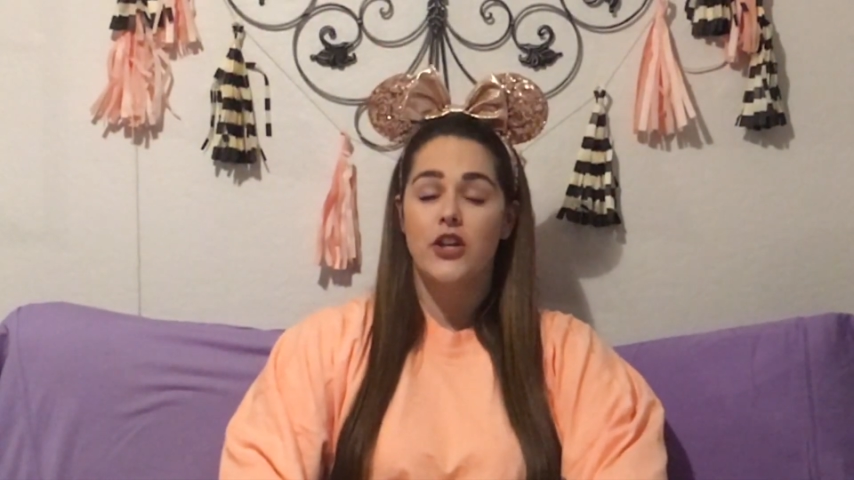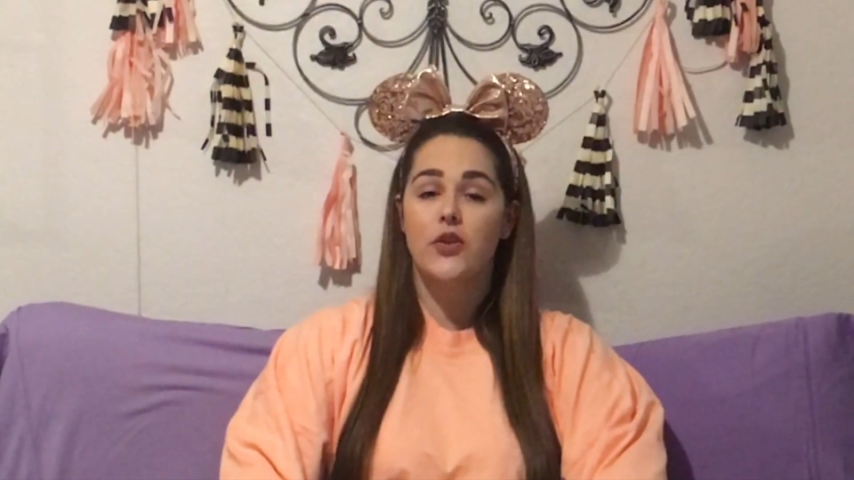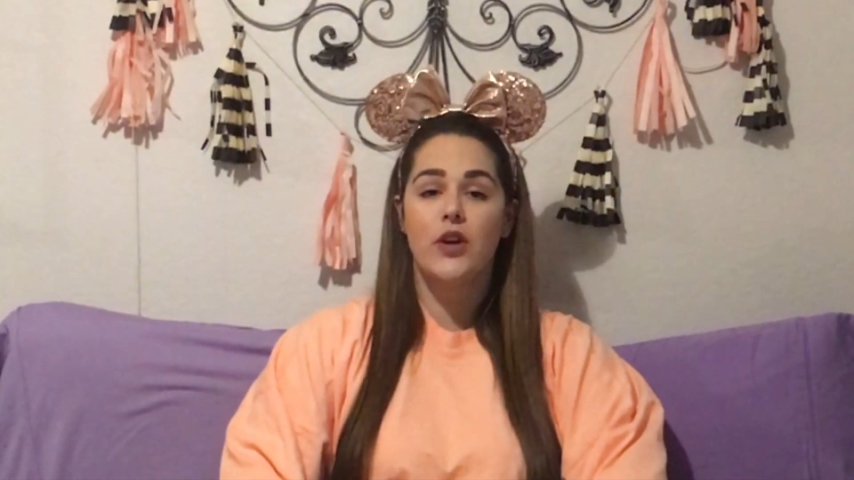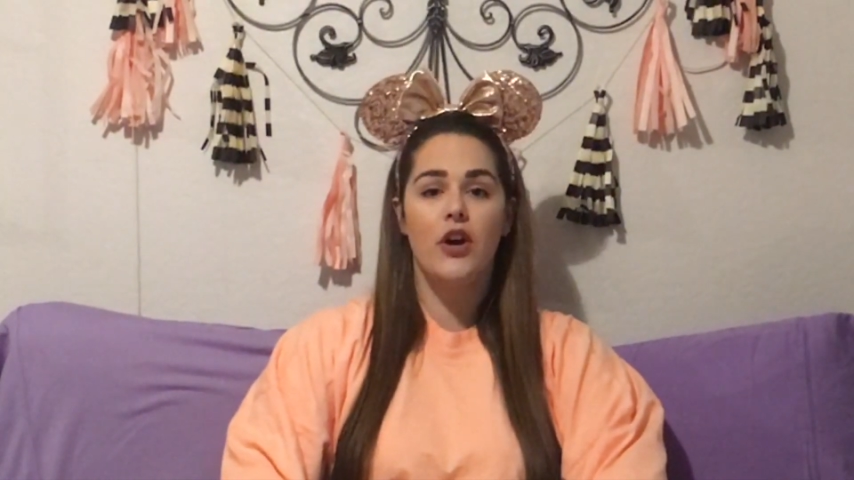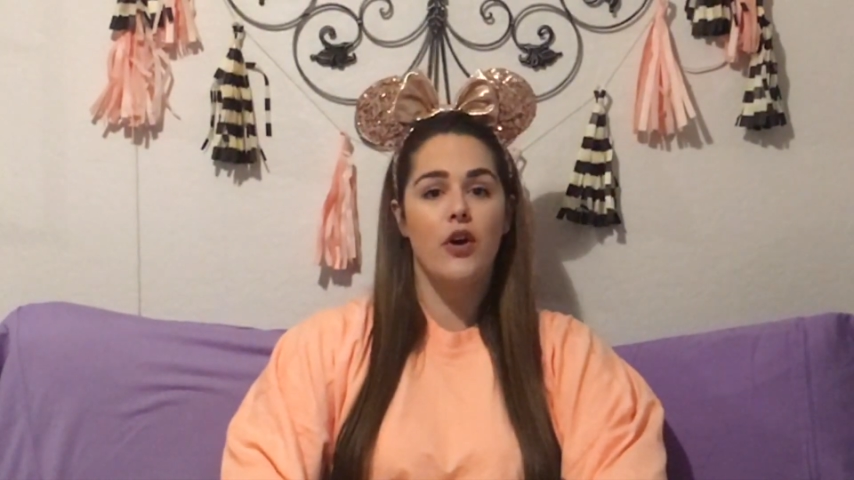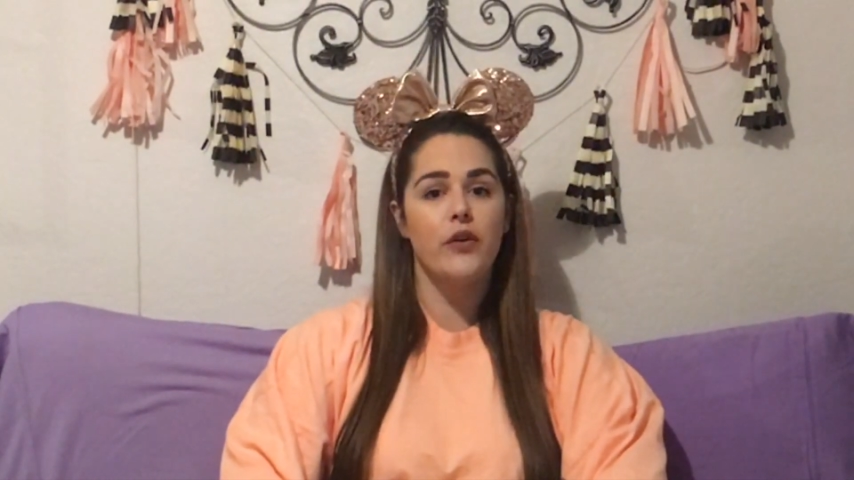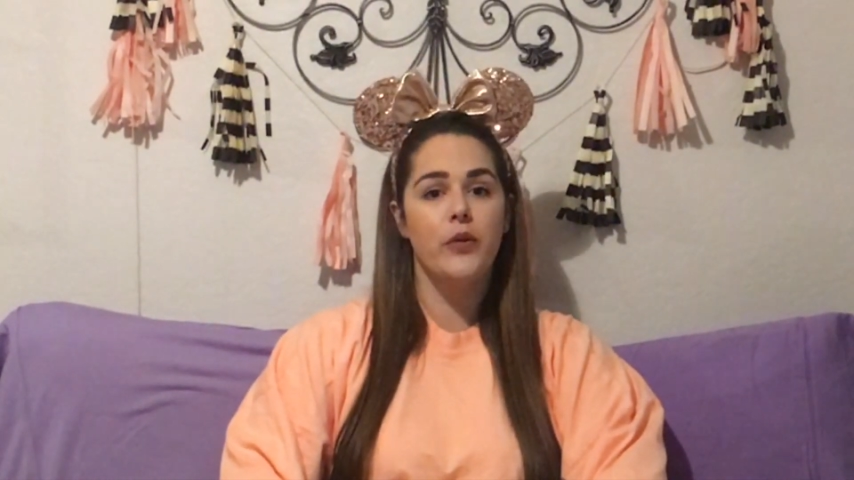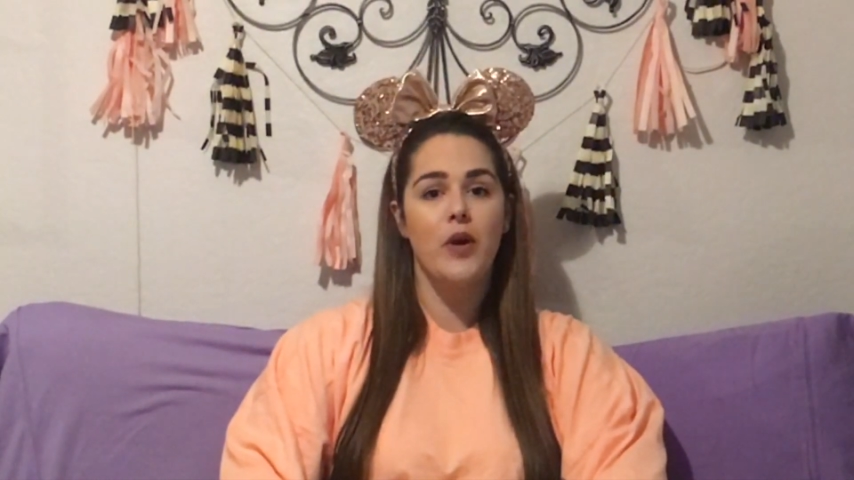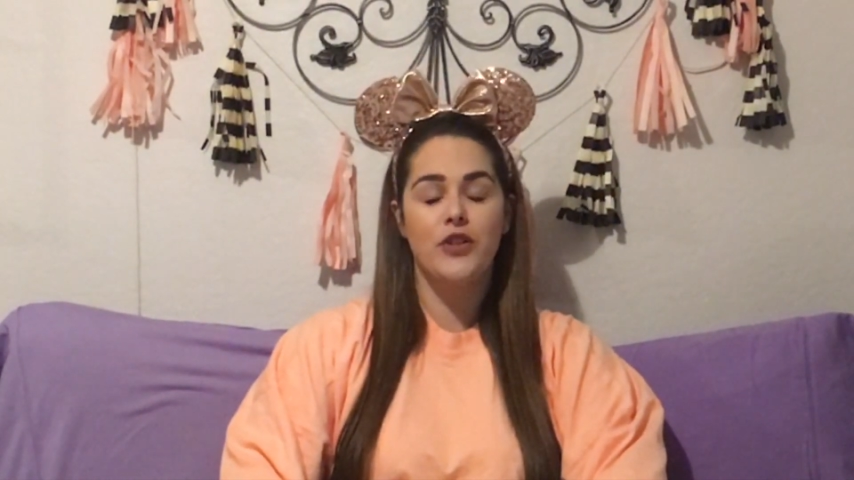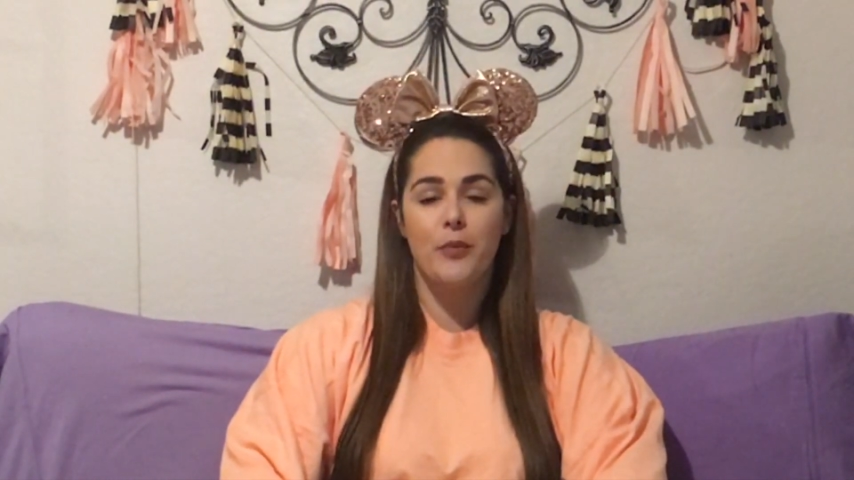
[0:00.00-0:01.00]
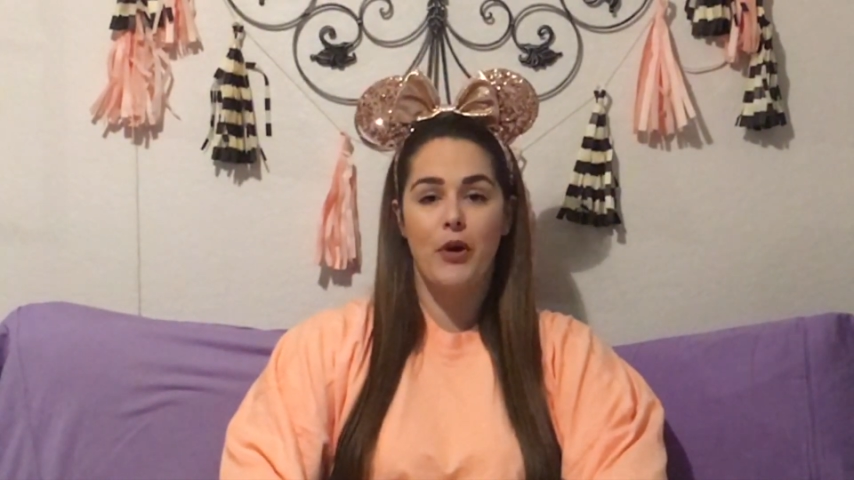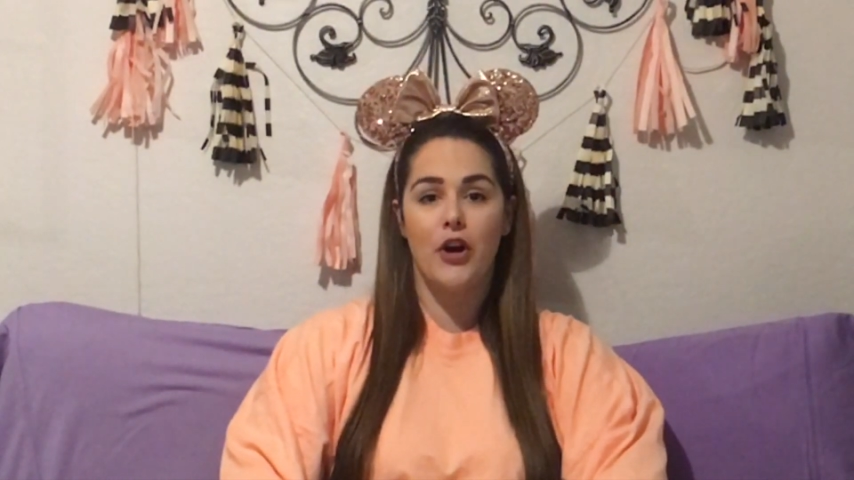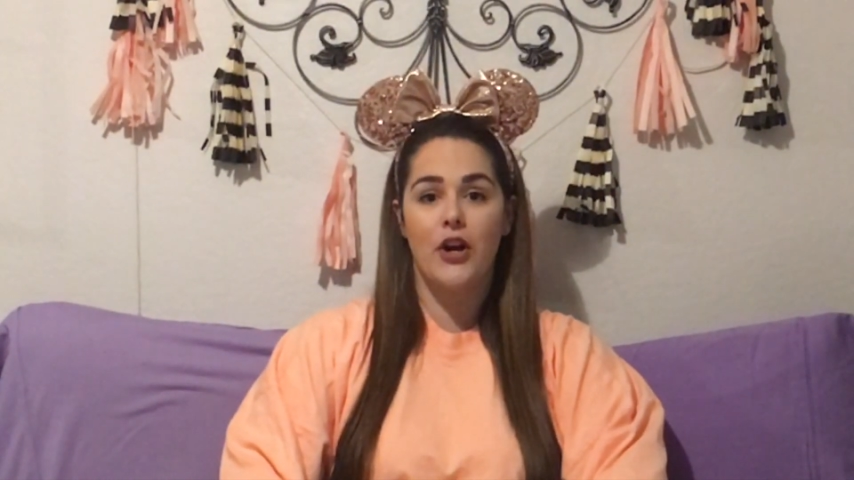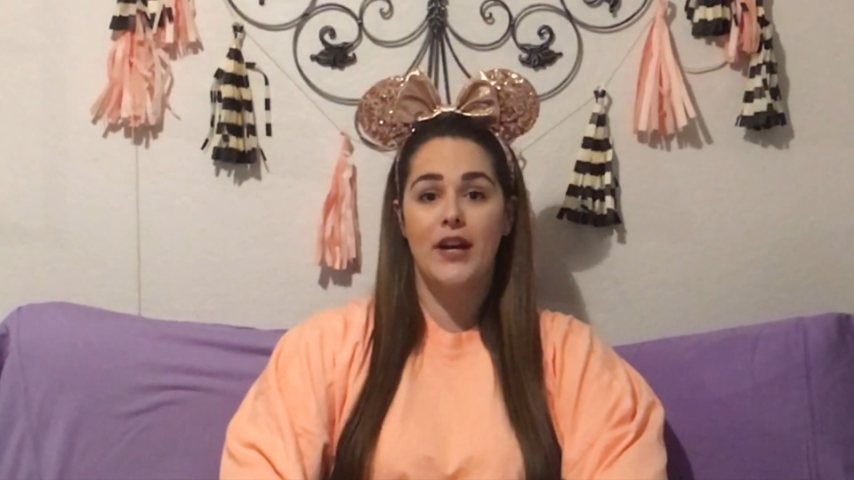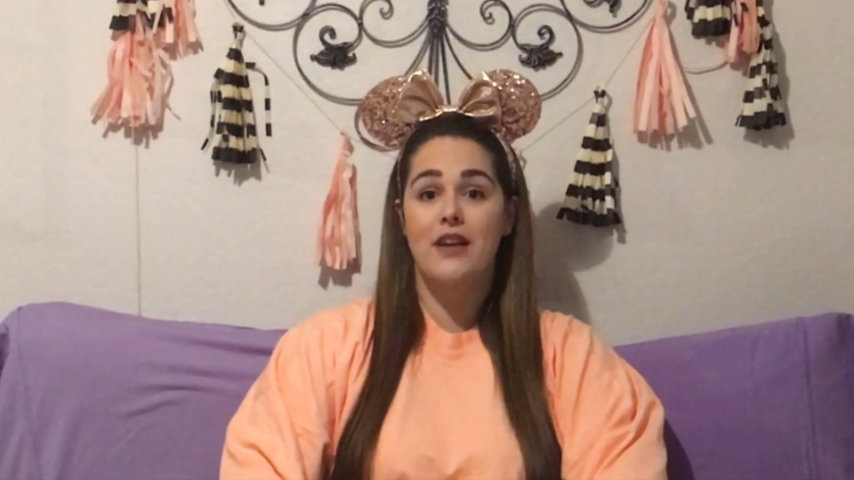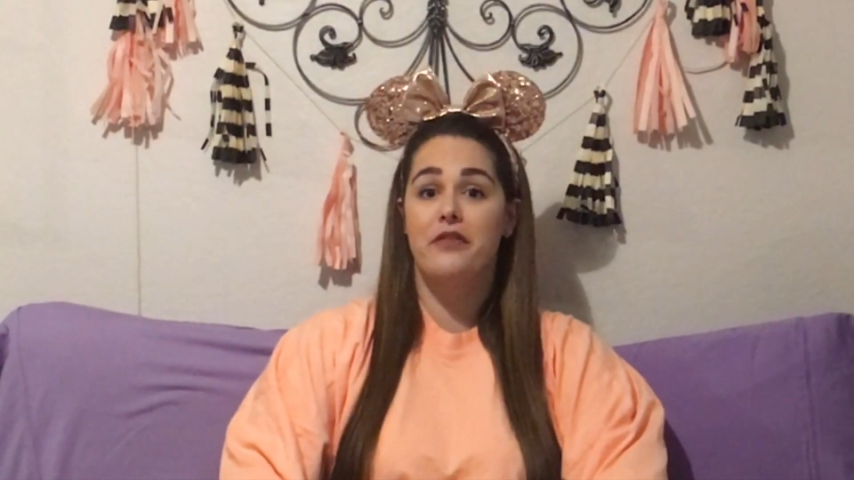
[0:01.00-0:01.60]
you can go throughout the park